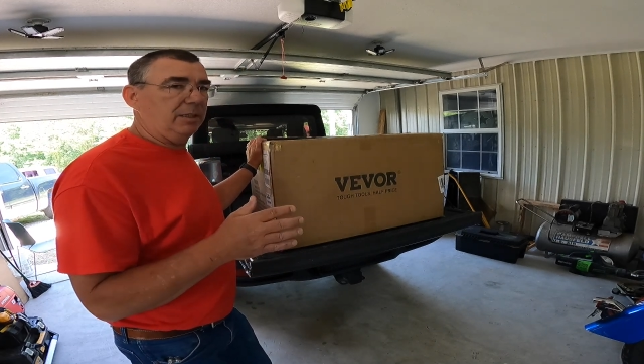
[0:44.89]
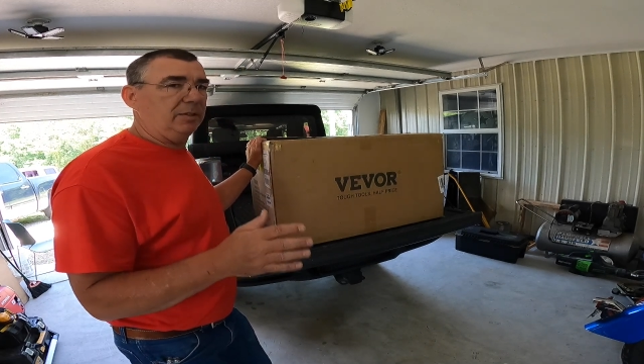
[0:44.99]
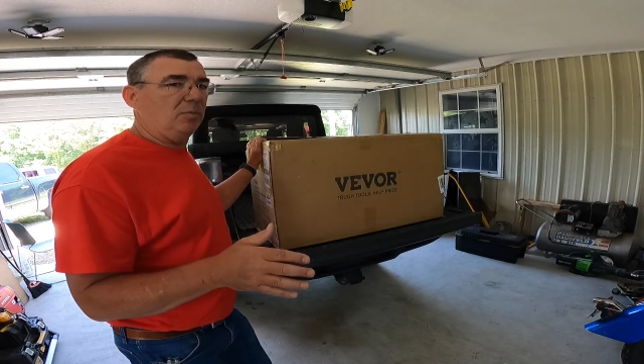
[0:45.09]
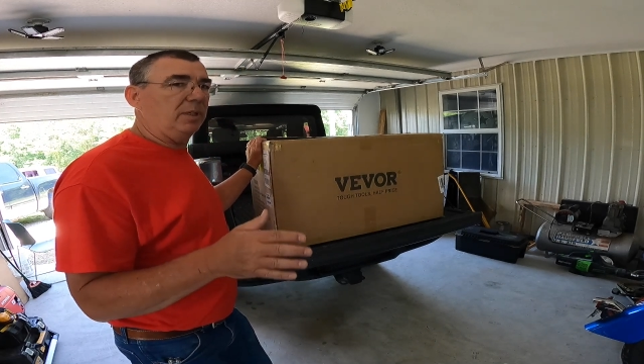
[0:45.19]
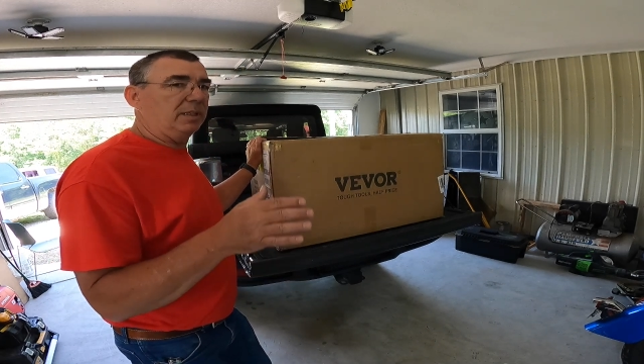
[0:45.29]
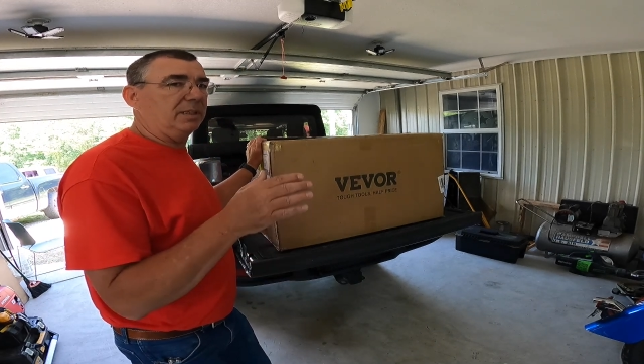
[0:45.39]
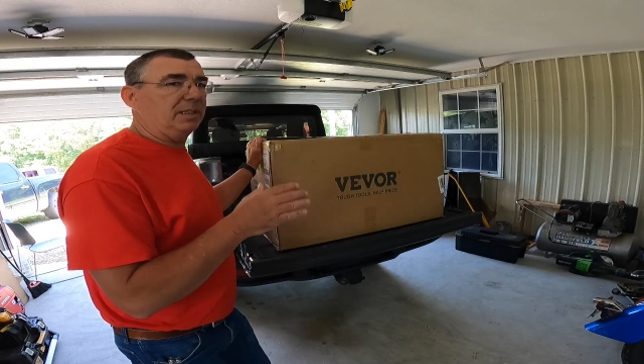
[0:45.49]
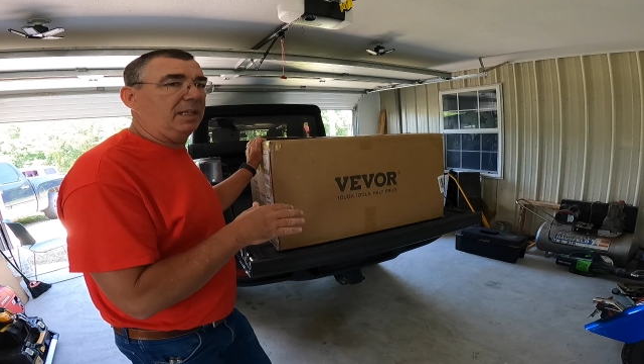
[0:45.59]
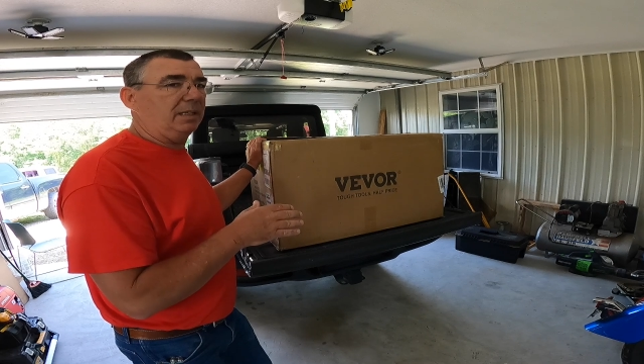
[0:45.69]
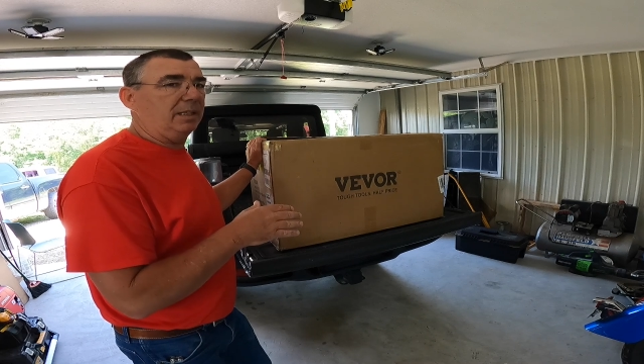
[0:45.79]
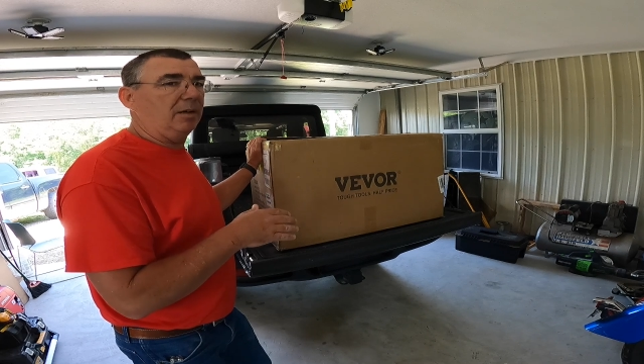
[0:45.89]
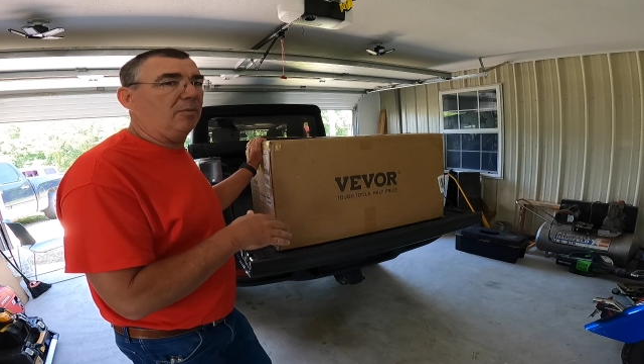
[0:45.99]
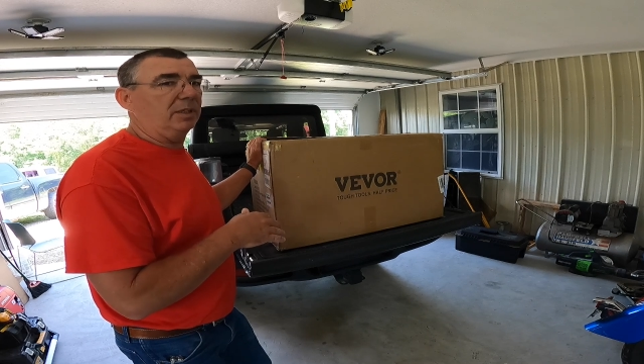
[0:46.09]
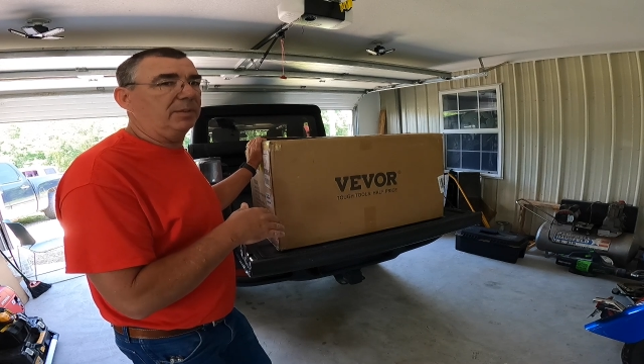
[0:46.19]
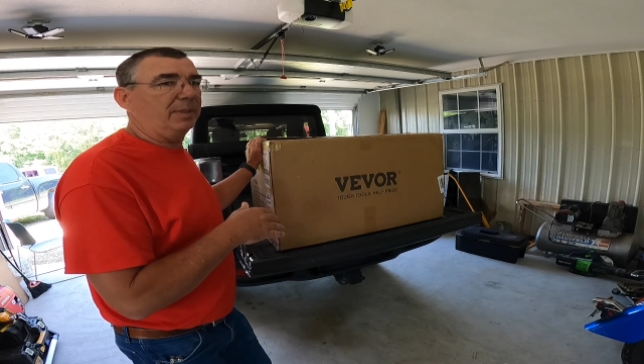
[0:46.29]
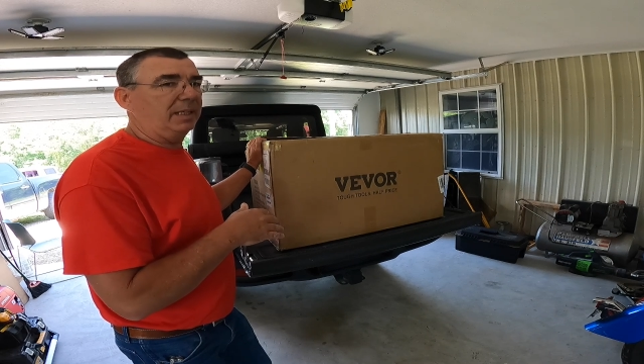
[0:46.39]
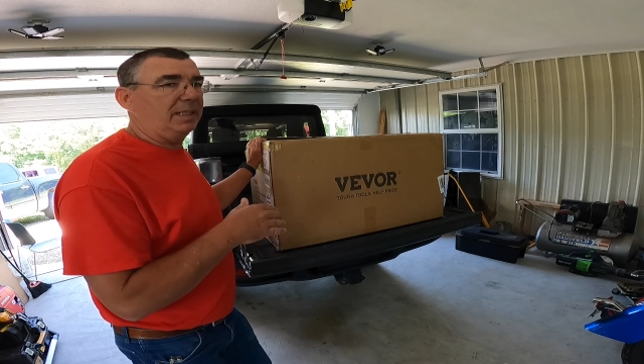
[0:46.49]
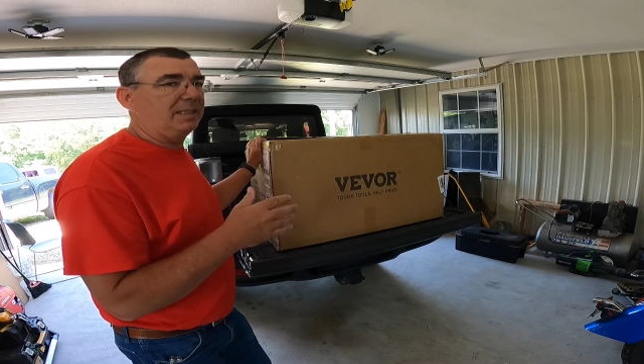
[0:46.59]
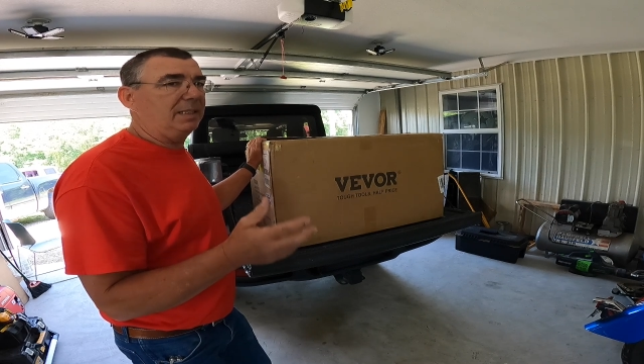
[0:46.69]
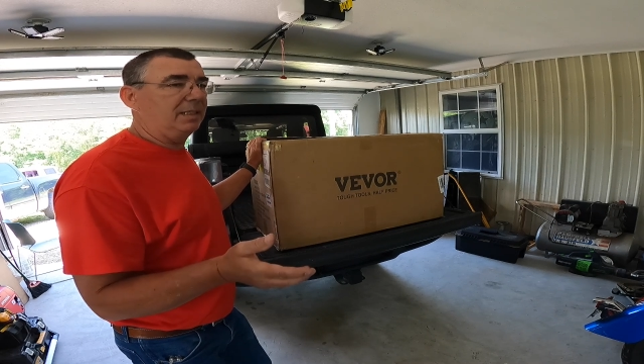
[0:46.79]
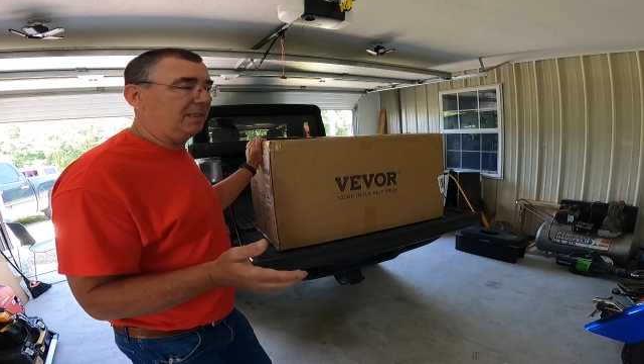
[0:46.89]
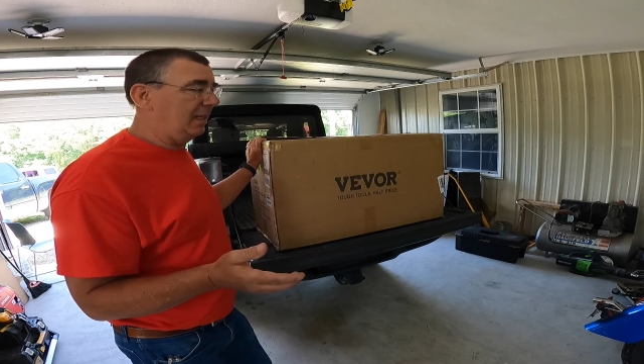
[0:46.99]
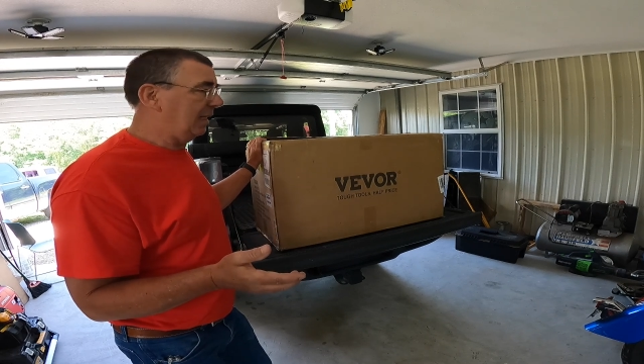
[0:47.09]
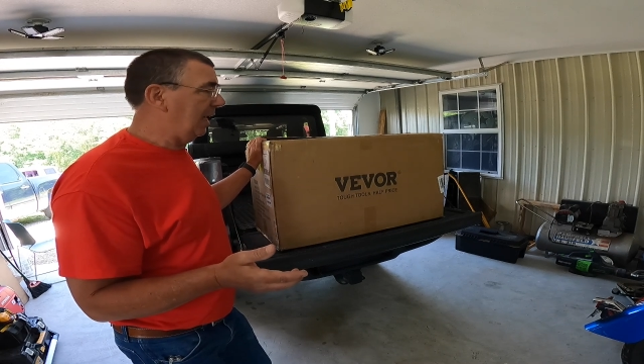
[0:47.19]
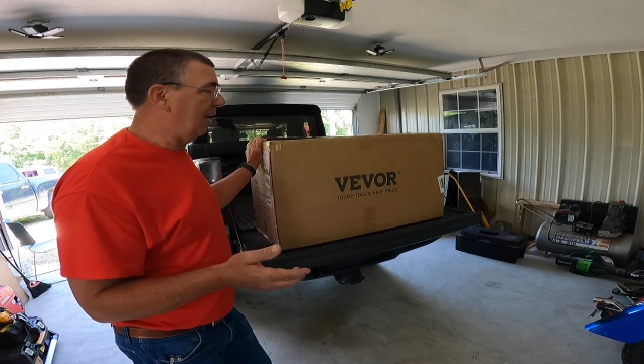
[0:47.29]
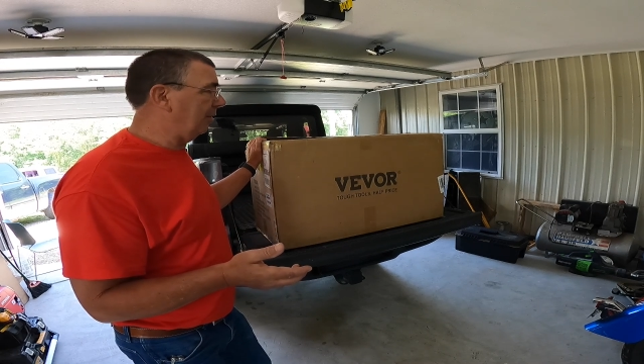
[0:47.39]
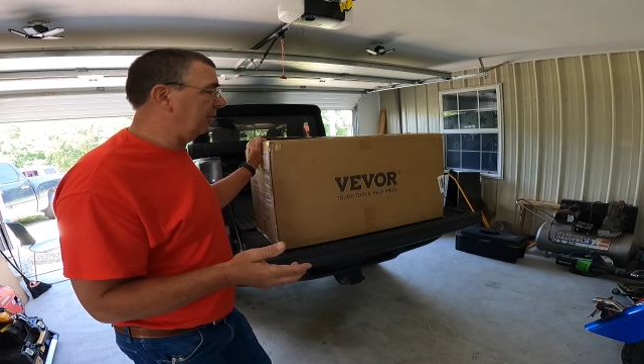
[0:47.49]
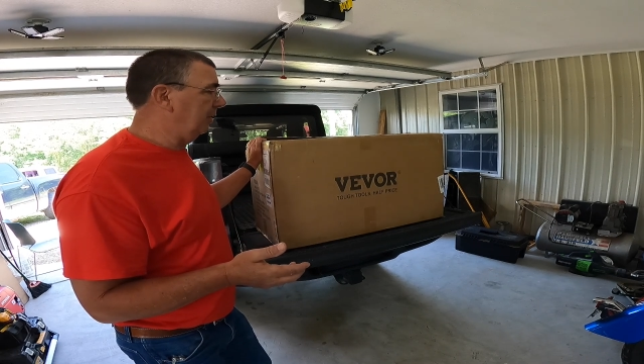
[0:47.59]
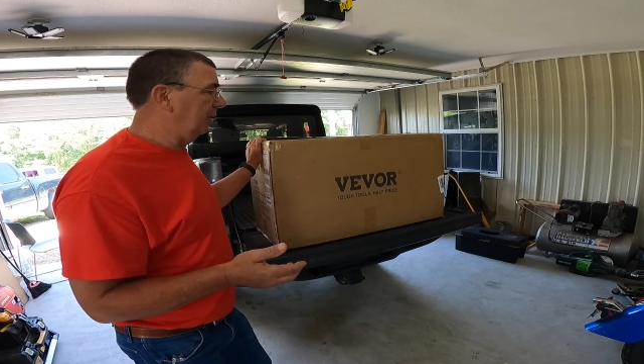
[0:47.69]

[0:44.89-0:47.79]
I just wanted to set in there. I want it to be easy to take out.